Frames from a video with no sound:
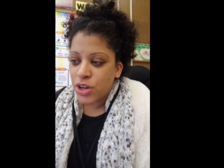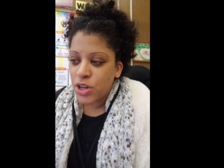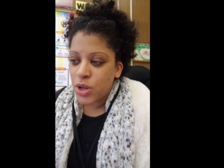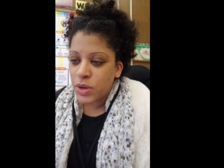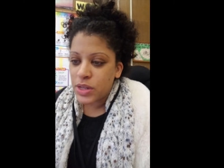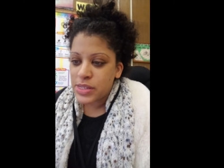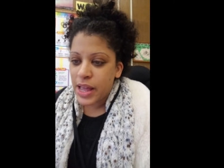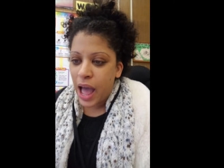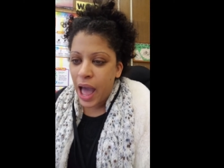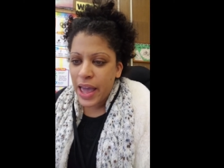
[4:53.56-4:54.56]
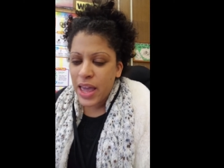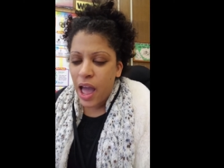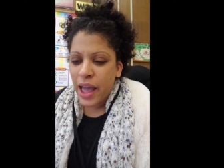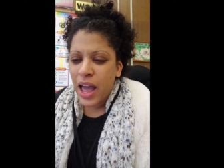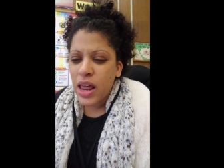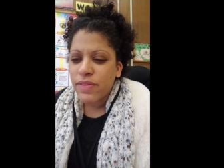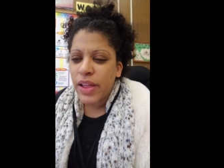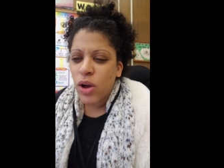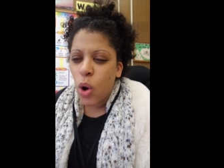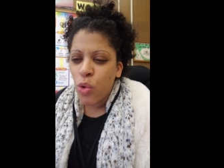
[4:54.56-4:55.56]
notice that I kind of
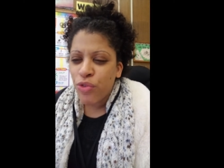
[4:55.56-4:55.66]
like over